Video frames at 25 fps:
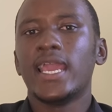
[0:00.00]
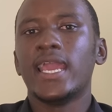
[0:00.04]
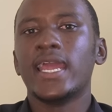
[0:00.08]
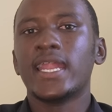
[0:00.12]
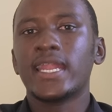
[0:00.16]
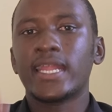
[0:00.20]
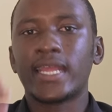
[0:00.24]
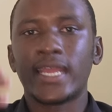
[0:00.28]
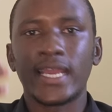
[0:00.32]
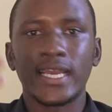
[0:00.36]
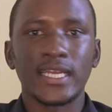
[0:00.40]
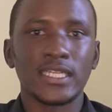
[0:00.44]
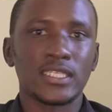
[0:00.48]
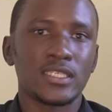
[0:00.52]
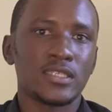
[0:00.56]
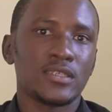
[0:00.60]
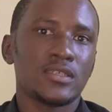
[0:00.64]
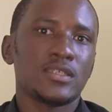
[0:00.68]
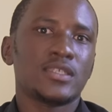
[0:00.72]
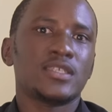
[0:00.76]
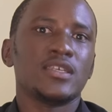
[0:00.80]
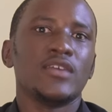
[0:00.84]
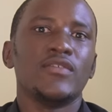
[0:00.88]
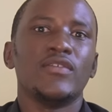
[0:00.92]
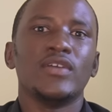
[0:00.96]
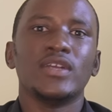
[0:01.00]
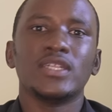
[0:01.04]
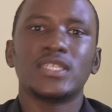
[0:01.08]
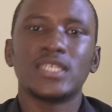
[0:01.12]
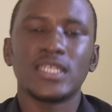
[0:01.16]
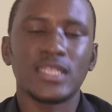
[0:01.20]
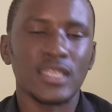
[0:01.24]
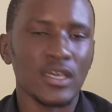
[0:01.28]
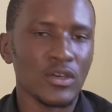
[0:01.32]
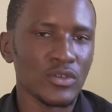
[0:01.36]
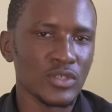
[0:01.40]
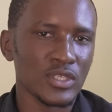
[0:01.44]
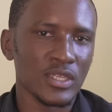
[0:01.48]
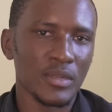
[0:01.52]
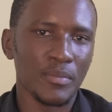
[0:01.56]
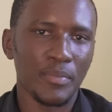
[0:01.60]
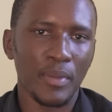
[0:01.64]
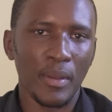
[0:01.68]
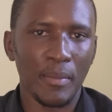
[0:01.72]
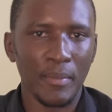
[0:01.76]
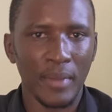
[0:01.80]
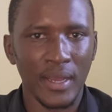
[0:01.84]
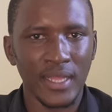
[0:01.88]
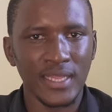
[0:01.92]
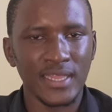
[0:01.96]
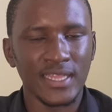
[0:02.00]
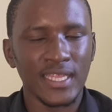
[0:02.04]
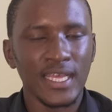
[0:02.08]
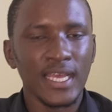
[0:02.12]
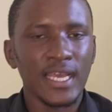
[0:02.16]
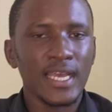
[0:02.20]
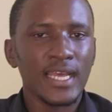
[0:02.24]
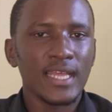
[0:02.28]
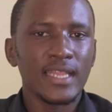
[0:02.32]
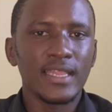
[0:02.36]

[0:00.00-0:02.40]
and get 70,000 per month